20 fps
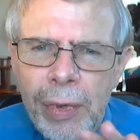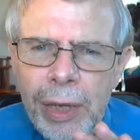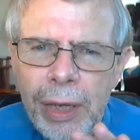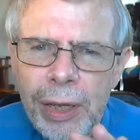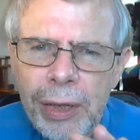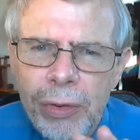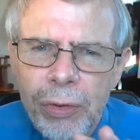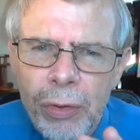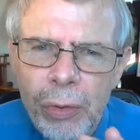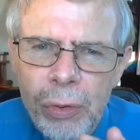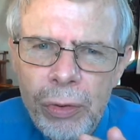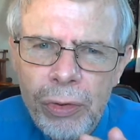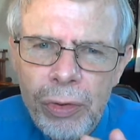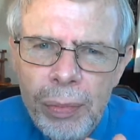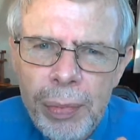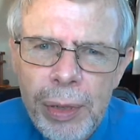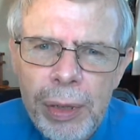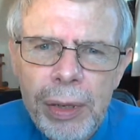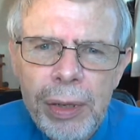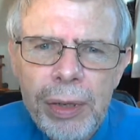It's also
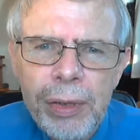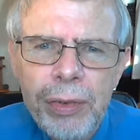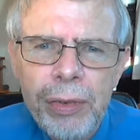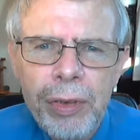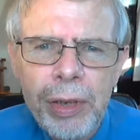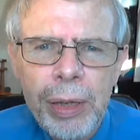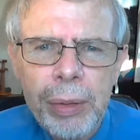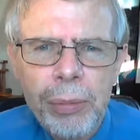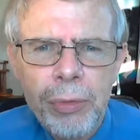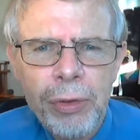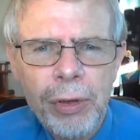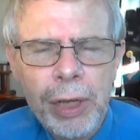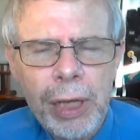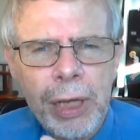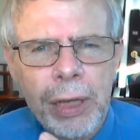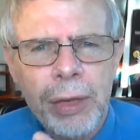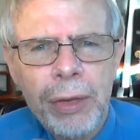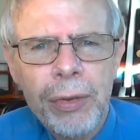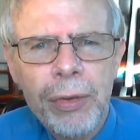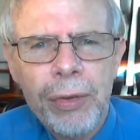about accepting
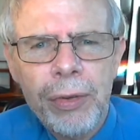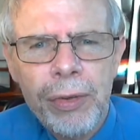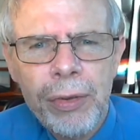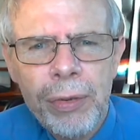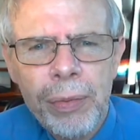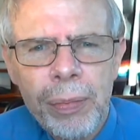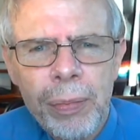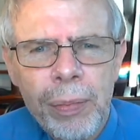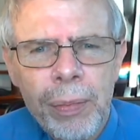us,